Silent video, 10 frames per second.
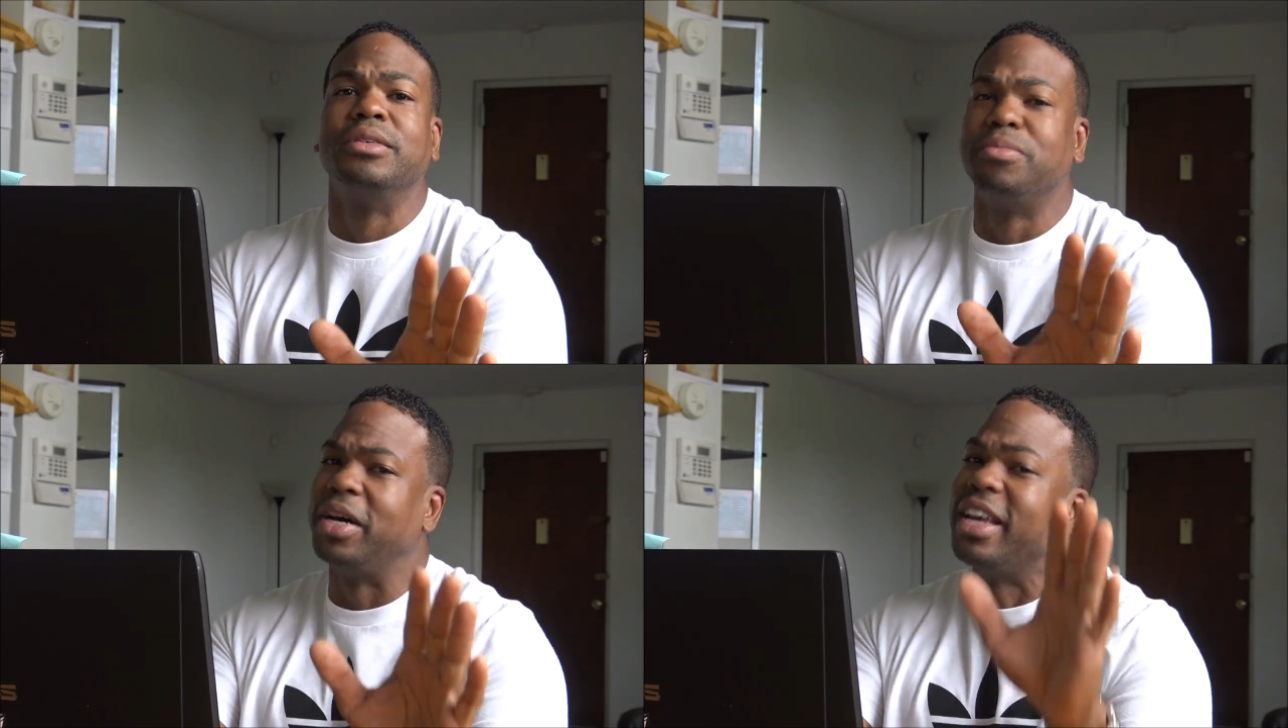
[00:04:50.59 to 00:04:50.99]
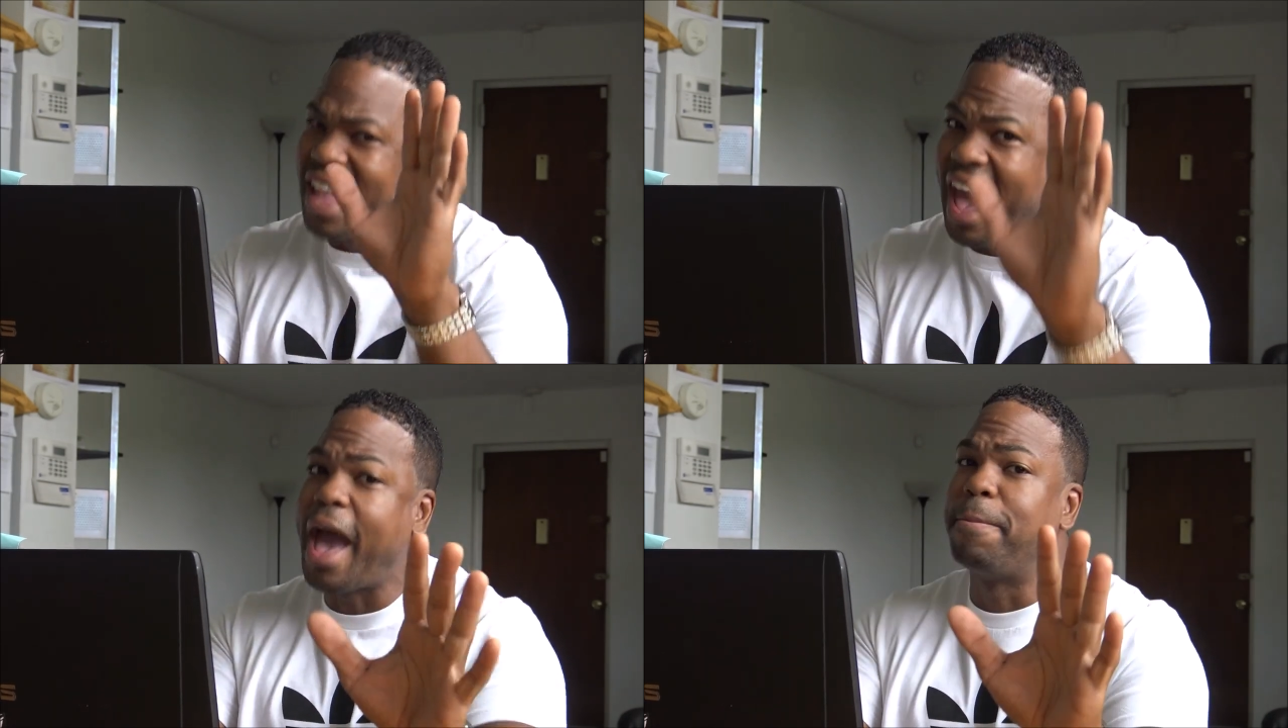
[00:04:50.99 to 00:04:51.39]
but it
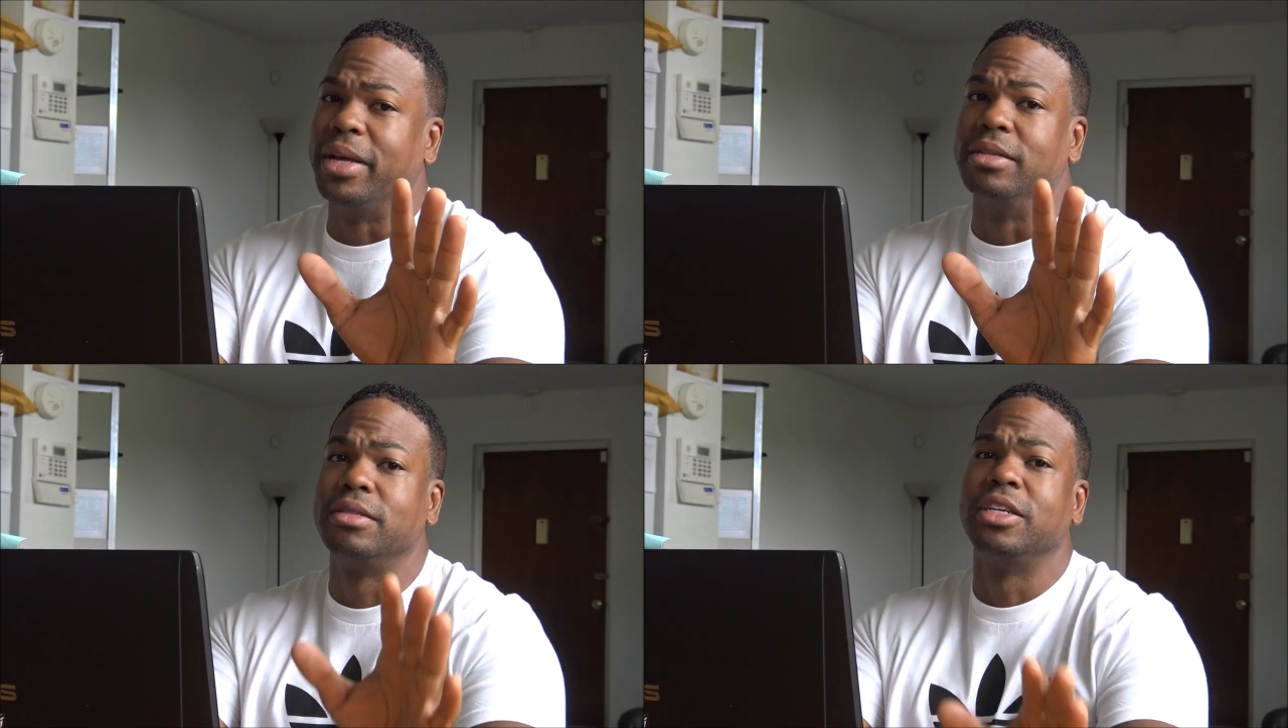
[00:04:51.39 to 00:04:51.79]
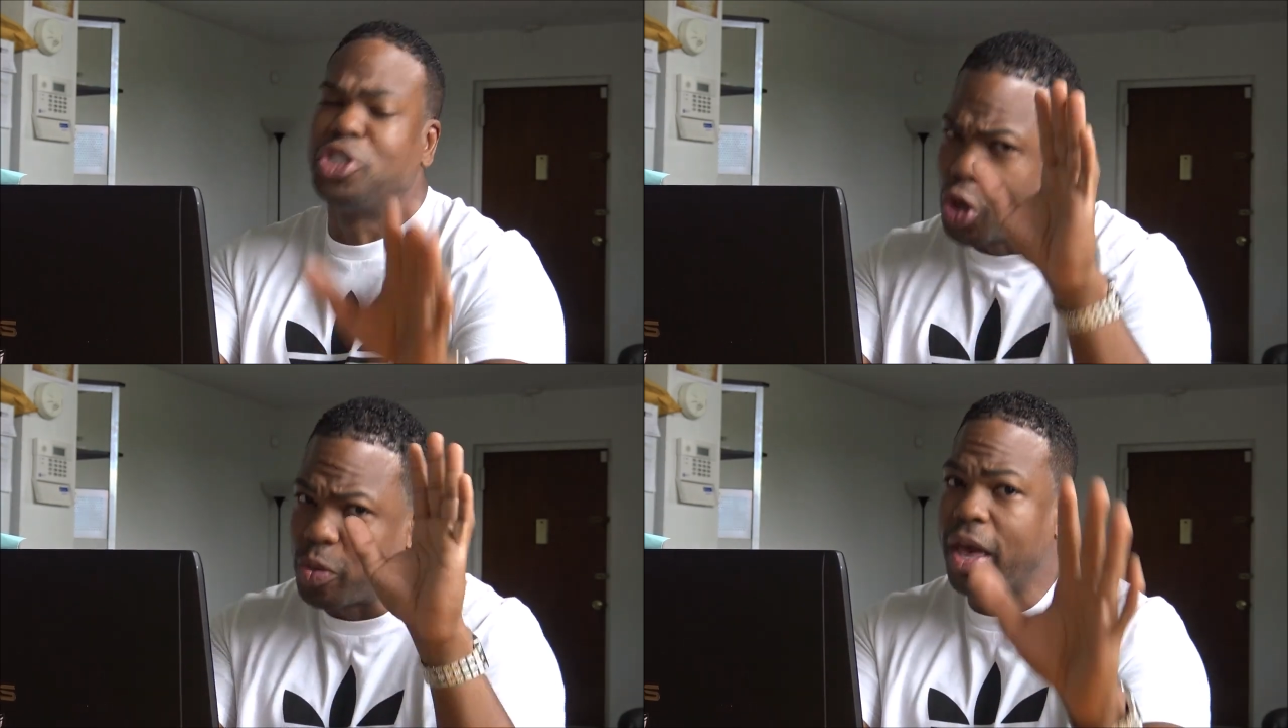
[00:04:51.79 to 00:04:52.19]
happens.
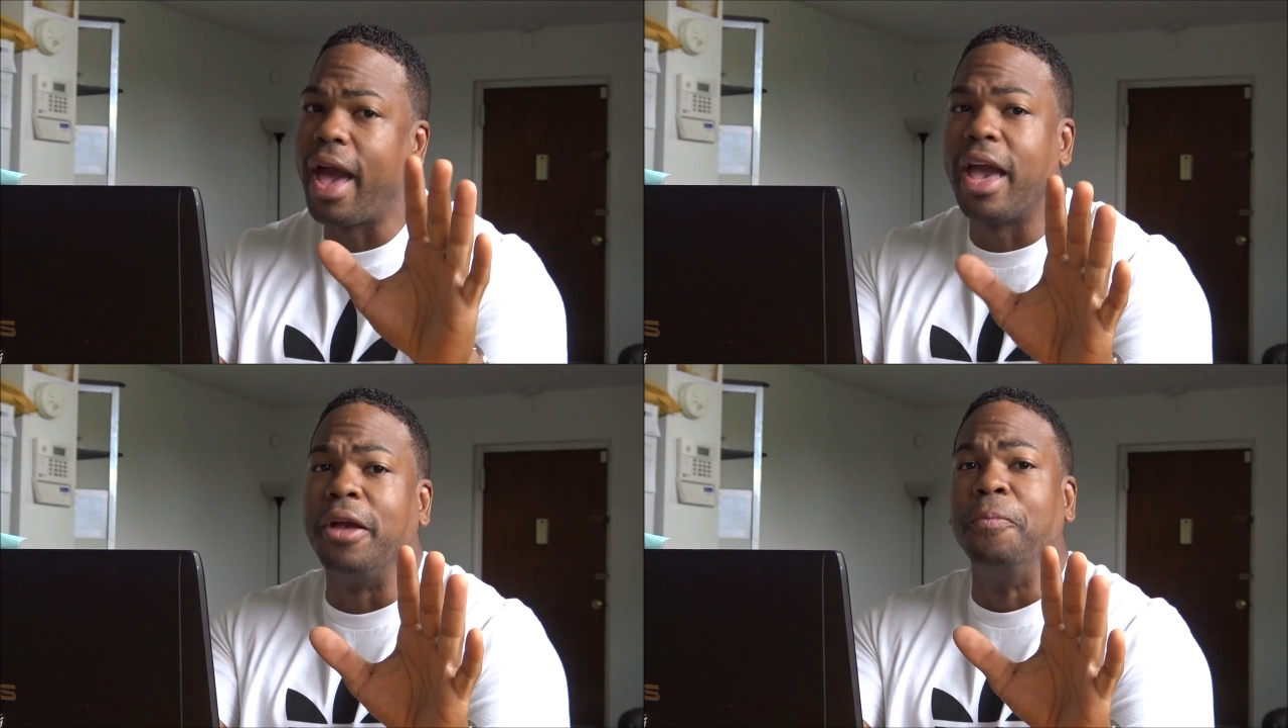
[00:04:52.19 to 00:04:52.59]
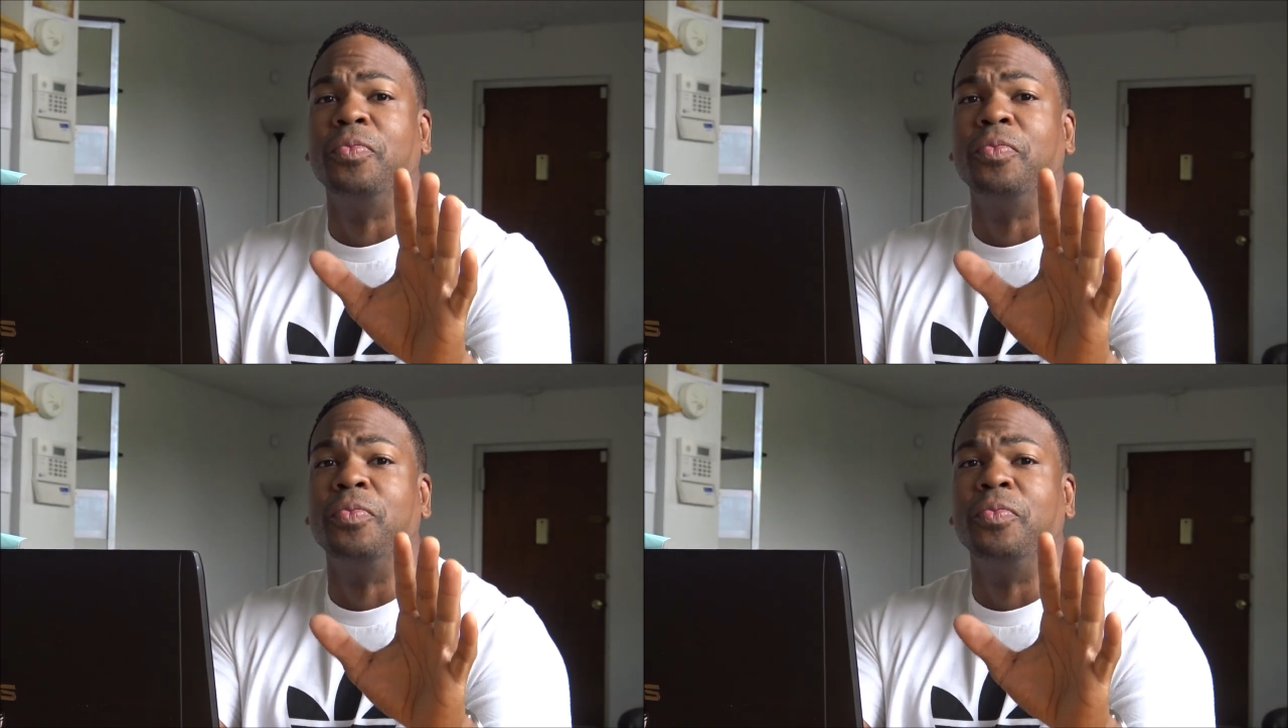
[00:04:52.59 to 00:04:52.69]
It's okay,